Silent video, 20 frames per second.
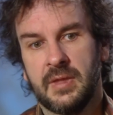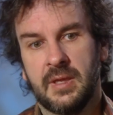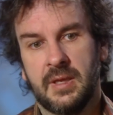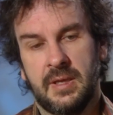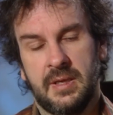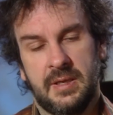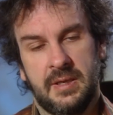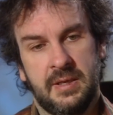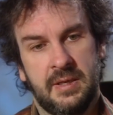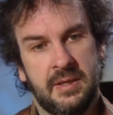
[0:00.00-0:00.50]

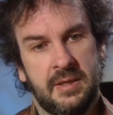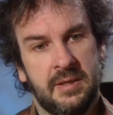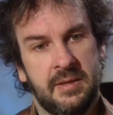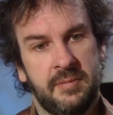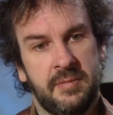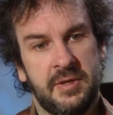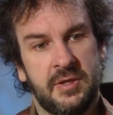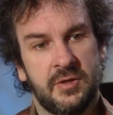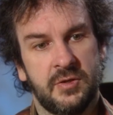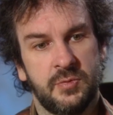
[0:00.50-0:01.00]

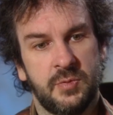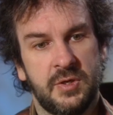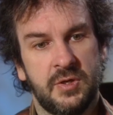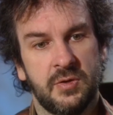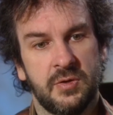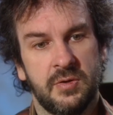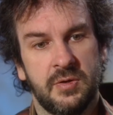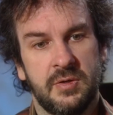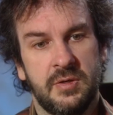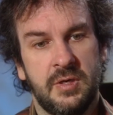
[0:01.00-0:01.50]
because we
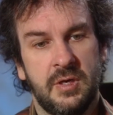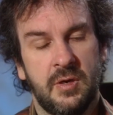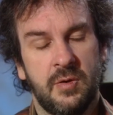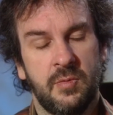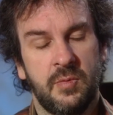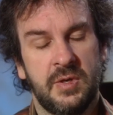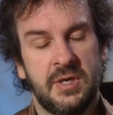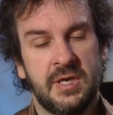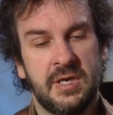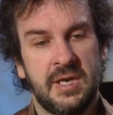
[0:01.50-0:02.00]
couldn't, you
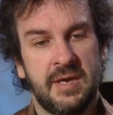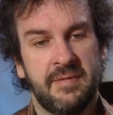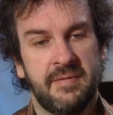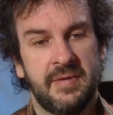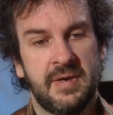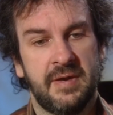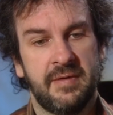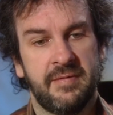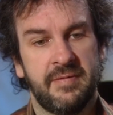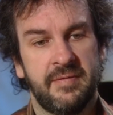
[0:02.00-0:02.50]
know, we didn't have
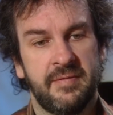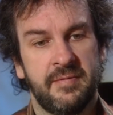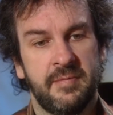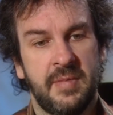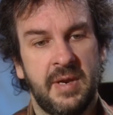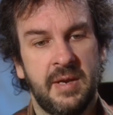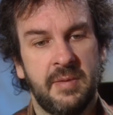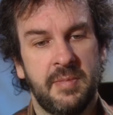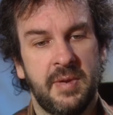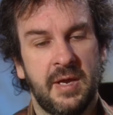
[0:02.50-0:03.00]
enough
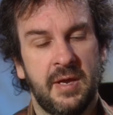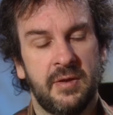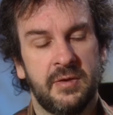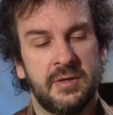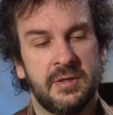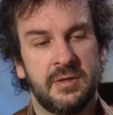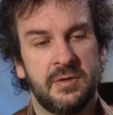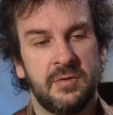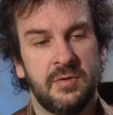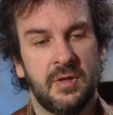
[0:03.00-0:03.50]
manpower
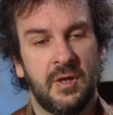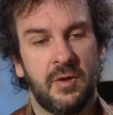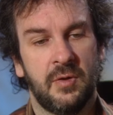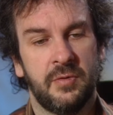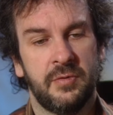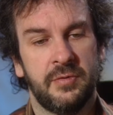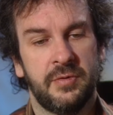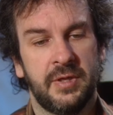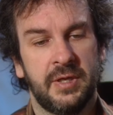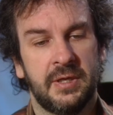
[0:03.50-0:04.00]
to do the
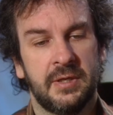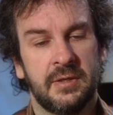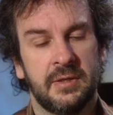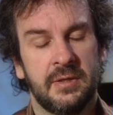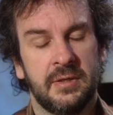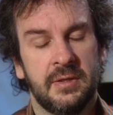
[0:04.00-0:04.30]
whole thing.